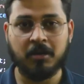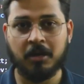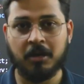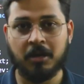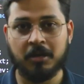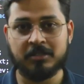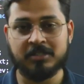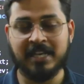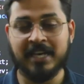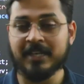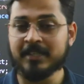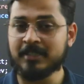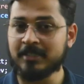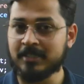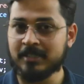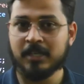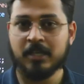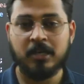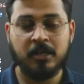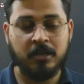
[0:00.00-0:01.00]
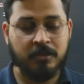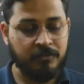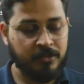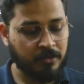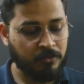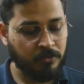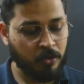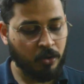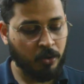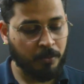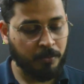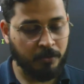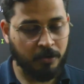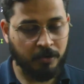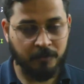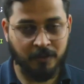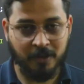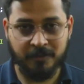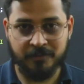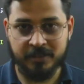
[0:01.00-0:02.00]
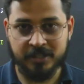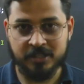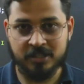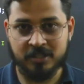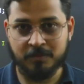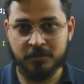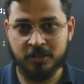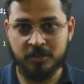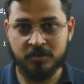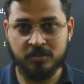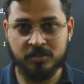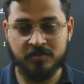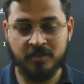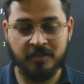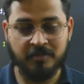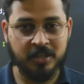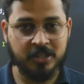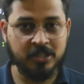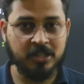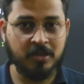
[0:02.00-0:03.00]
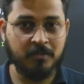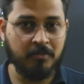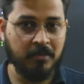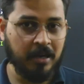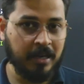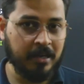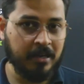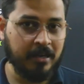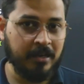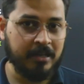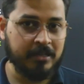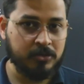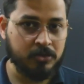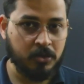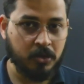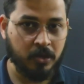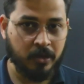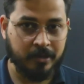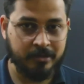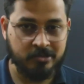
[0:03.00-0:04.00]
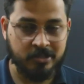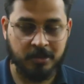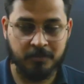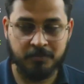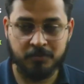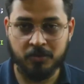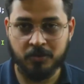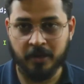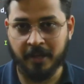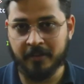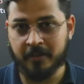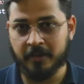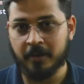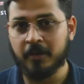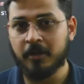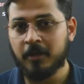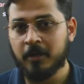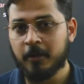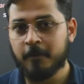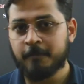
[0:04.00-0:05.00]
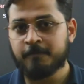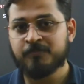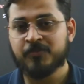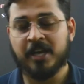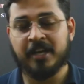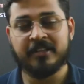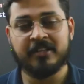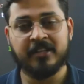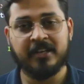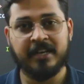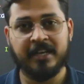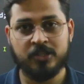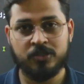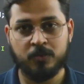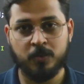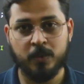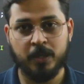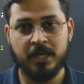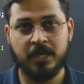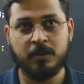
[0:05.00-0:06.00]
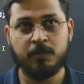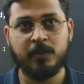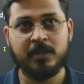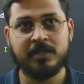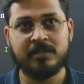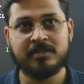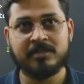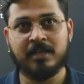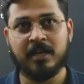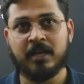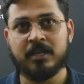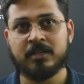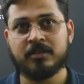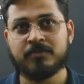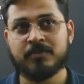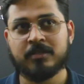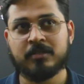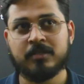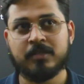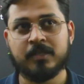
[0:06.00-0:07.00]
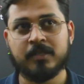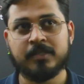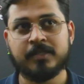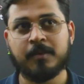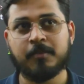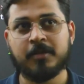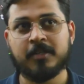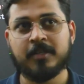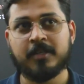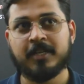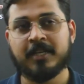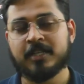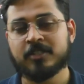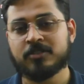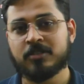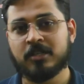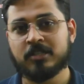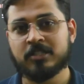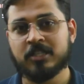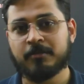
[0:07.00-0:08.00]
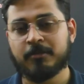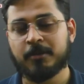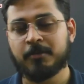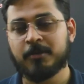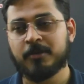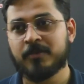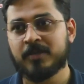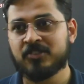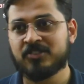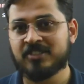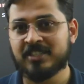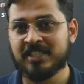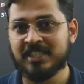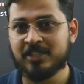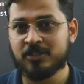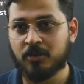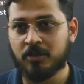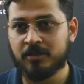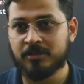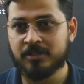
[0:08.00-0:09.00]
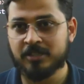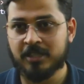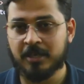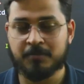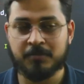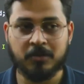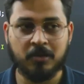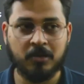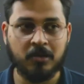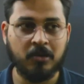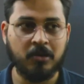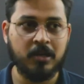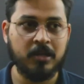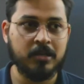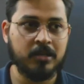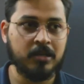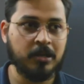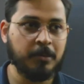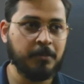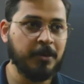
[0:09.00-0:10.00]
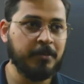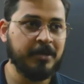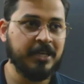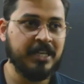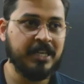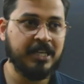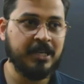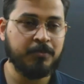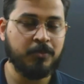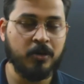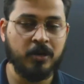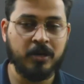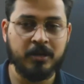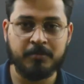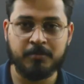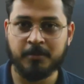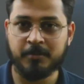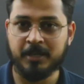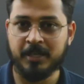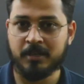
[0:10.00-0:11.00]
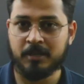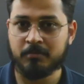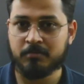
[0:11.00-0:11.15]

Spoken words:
stacks. We have finished up queues. We have finished up linked list concept together. In the next week, we'll start with some other data structure, maybe with trees concept, or maybe heap, or maybe